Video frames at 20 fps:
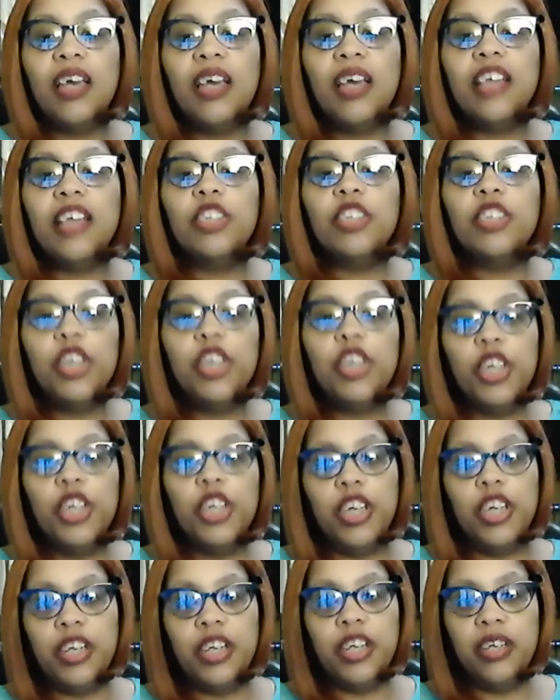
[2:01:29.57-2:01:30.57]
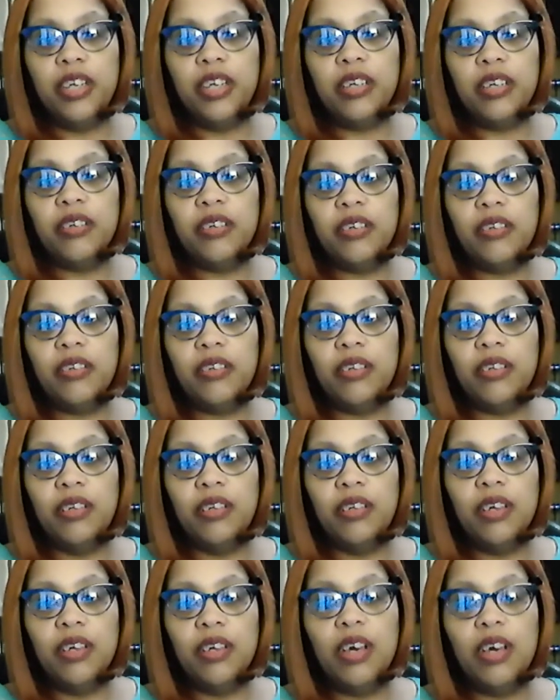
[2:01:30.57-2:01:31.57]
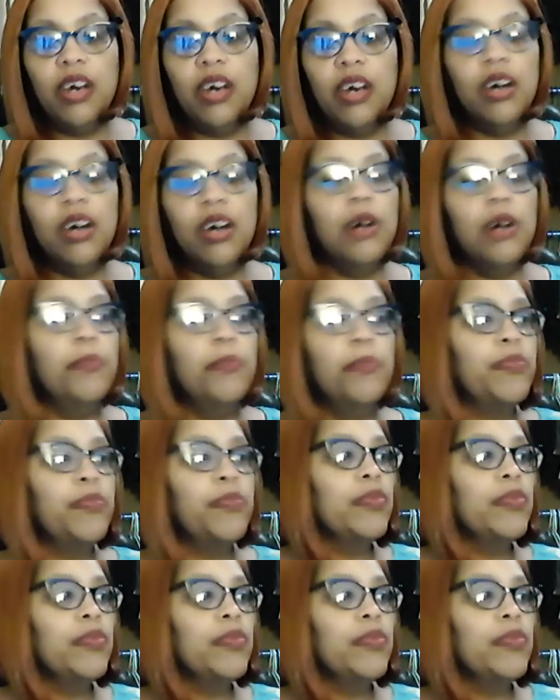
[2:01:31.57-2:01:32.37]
as good. Although